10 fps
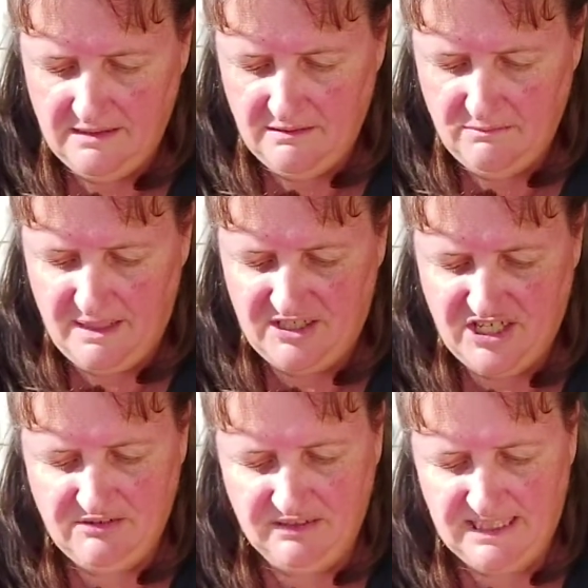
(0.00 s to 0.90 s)
Yeah,
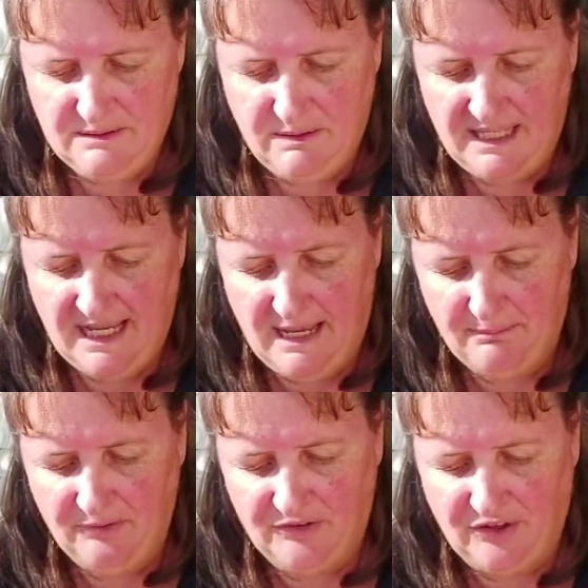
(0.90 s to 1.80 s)
generally speaking,
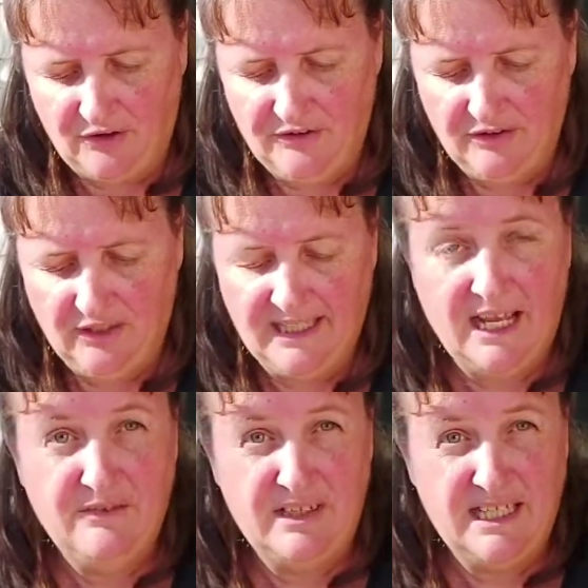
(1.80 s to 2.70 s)
apples don't like
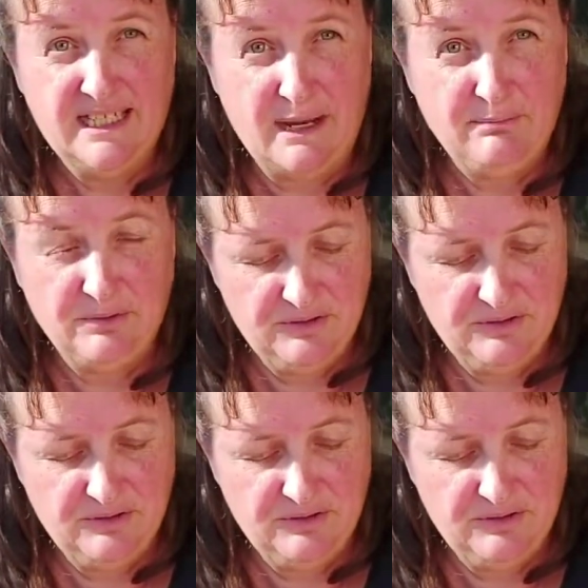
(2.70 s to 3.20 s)
having their taproot